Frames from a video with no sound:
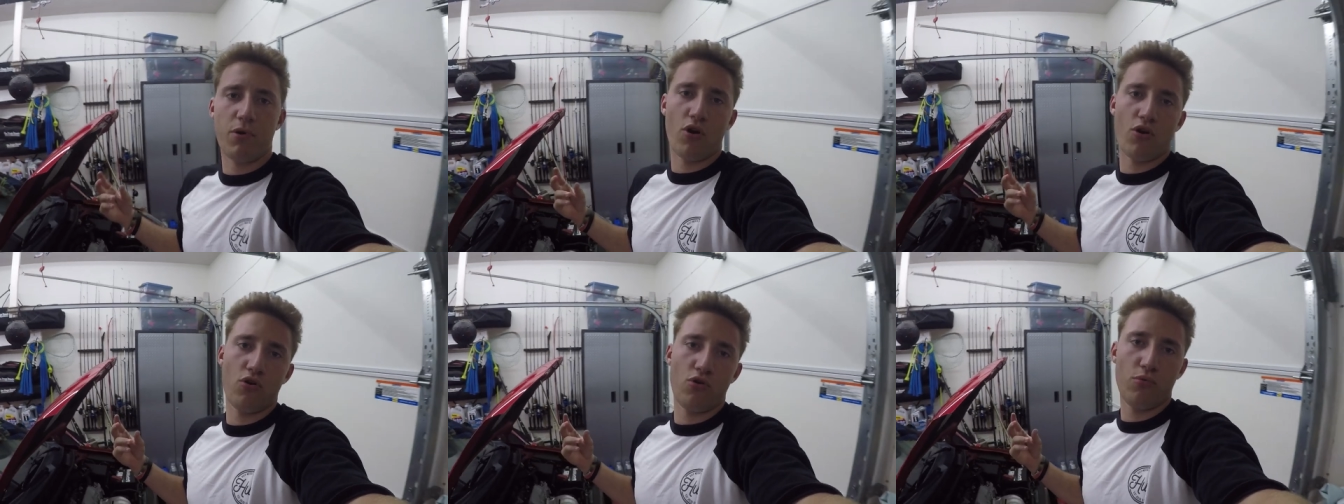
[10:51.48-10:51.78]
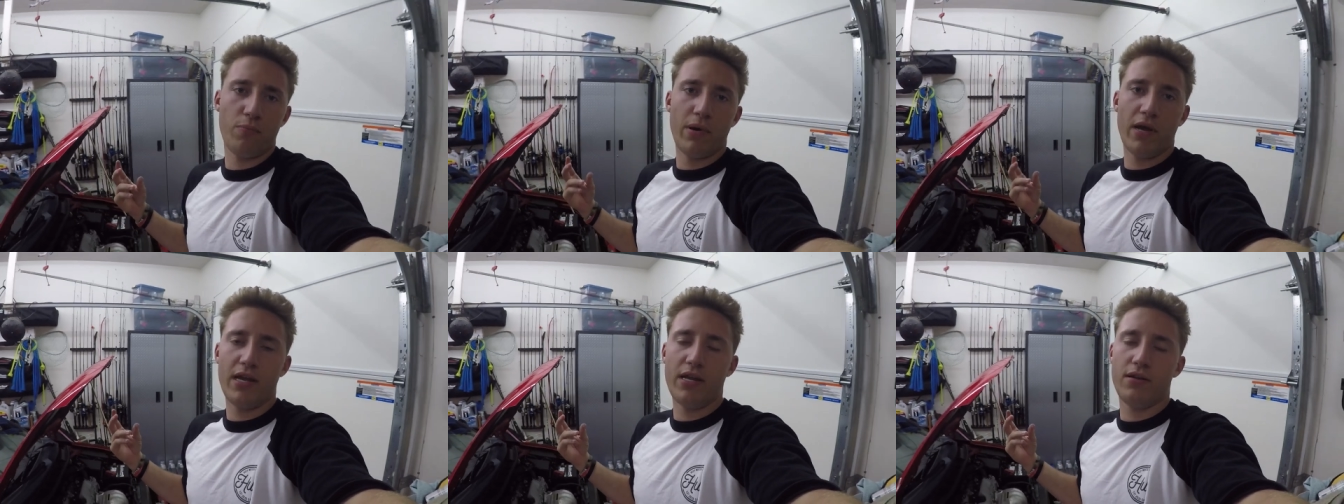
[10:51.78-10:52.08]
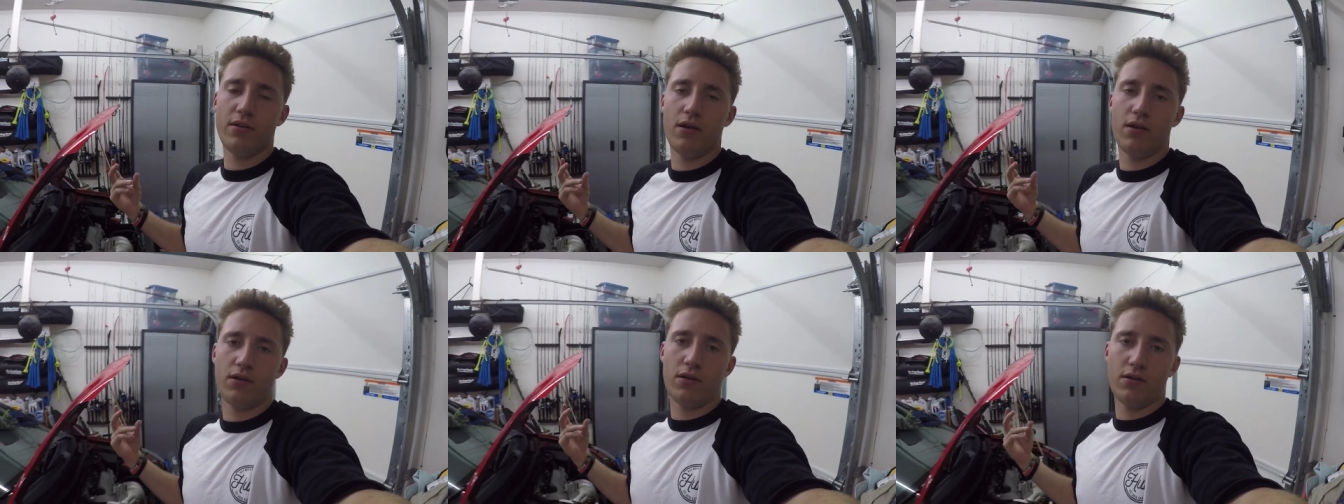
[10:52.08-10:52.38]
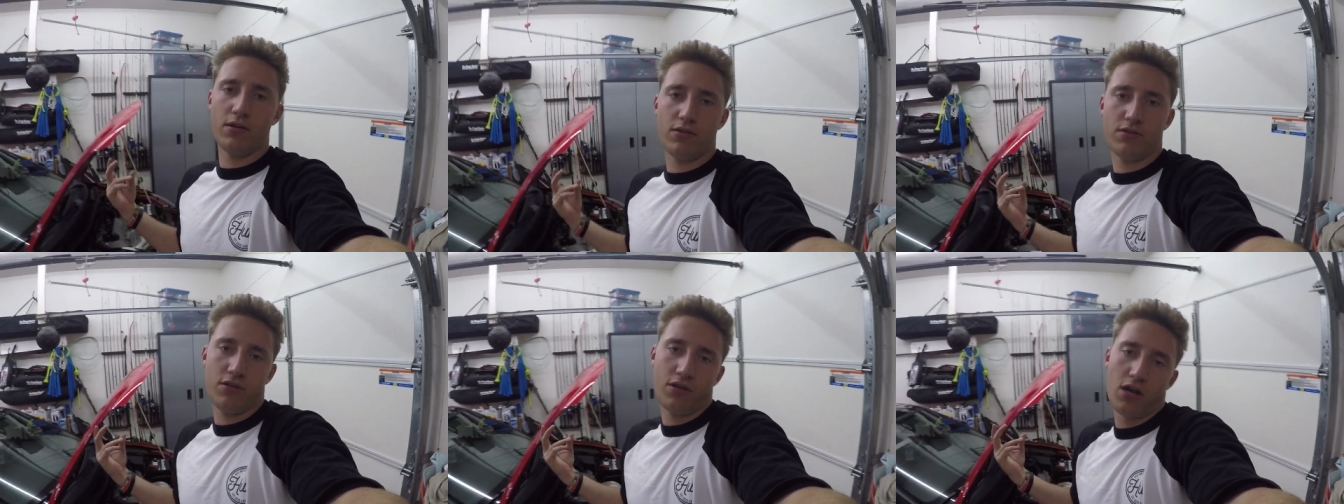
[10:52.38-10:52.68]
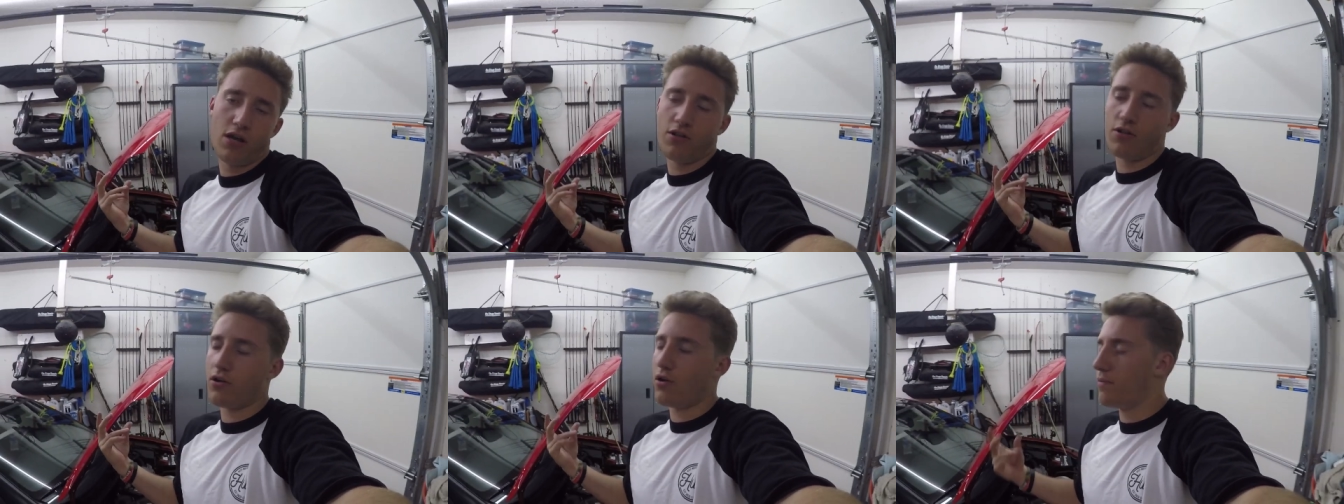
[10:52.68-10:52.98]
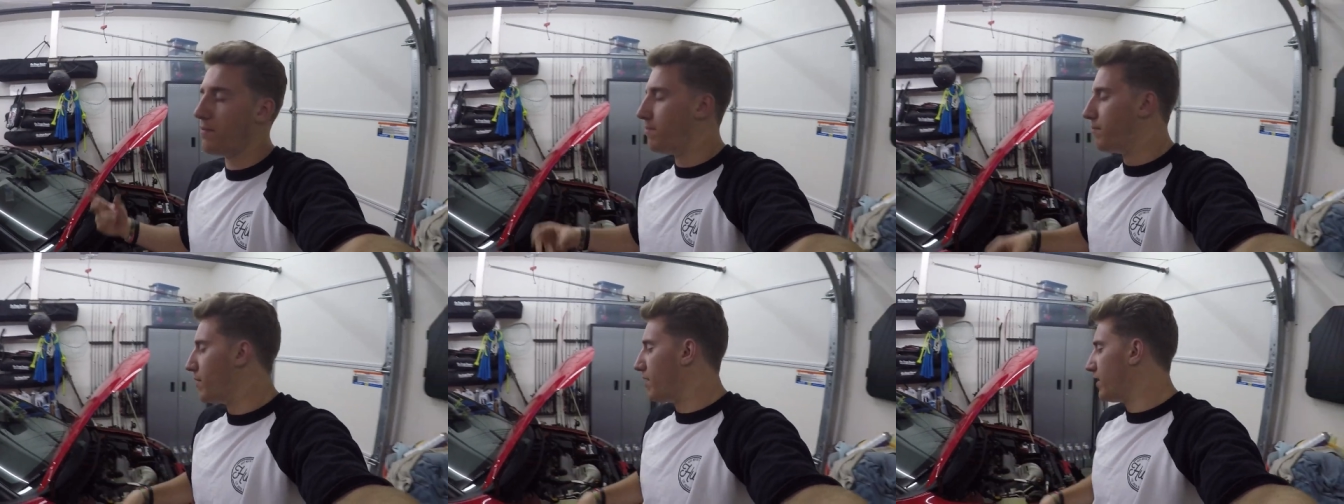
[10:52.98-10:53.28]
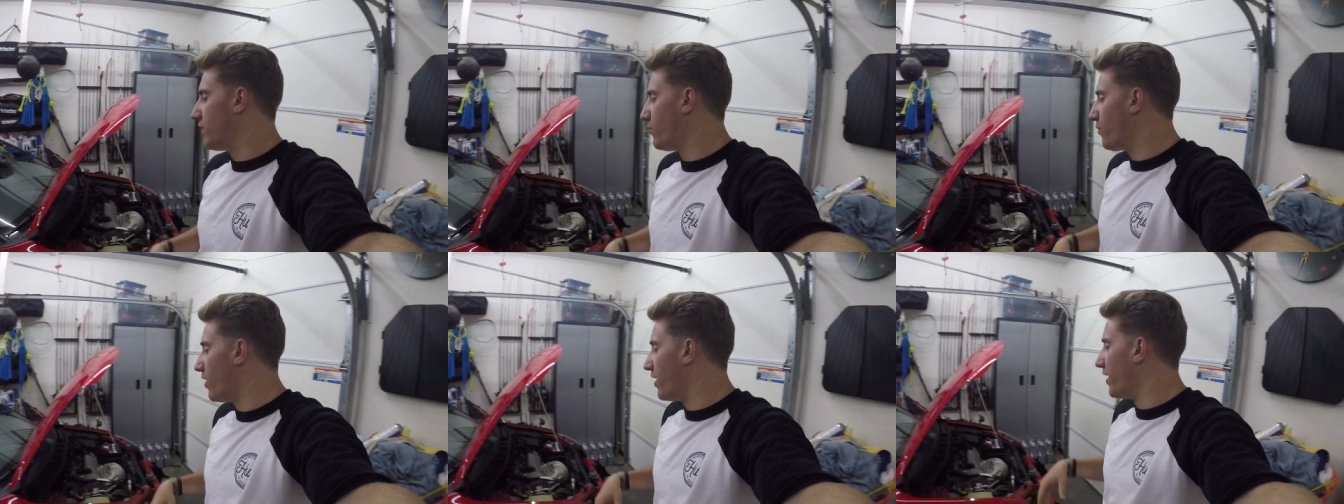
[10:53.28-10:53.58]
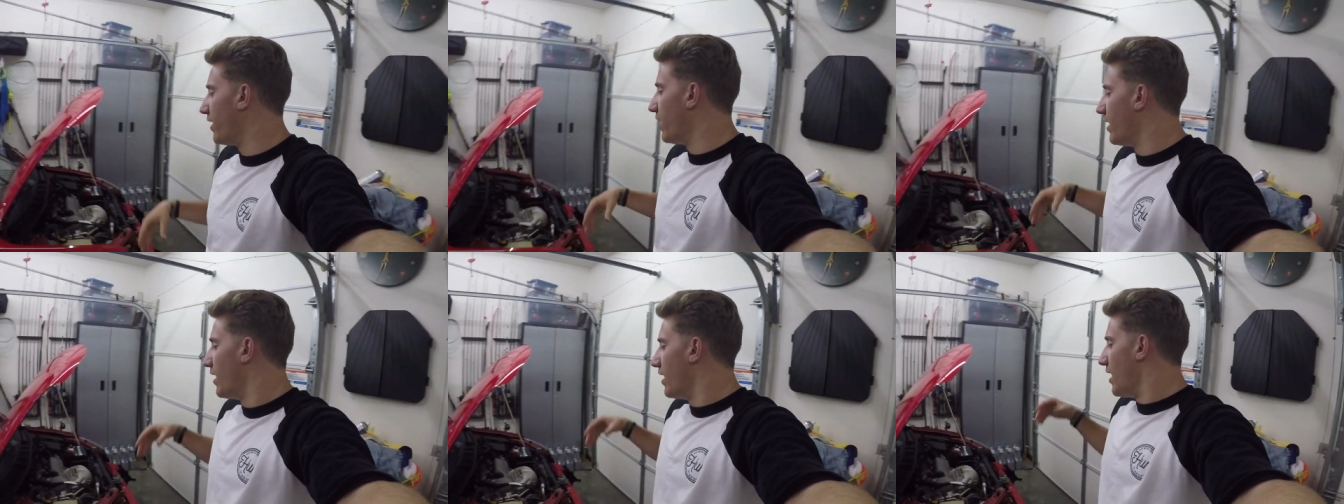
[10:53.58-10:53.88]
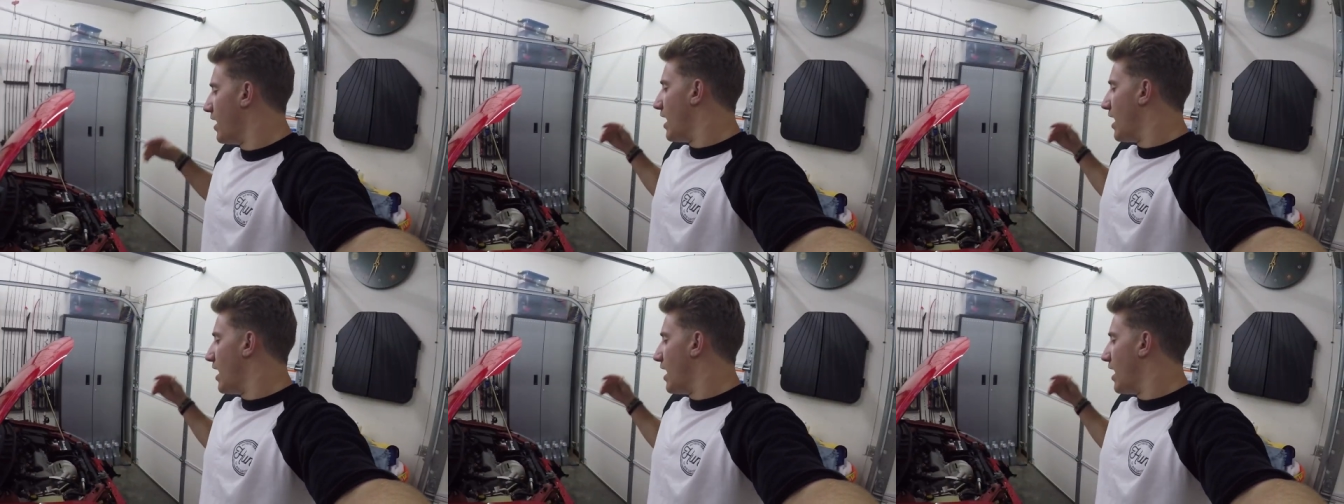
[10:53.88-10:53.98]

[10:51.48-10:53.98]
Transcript: Pearl paint color. But anyway,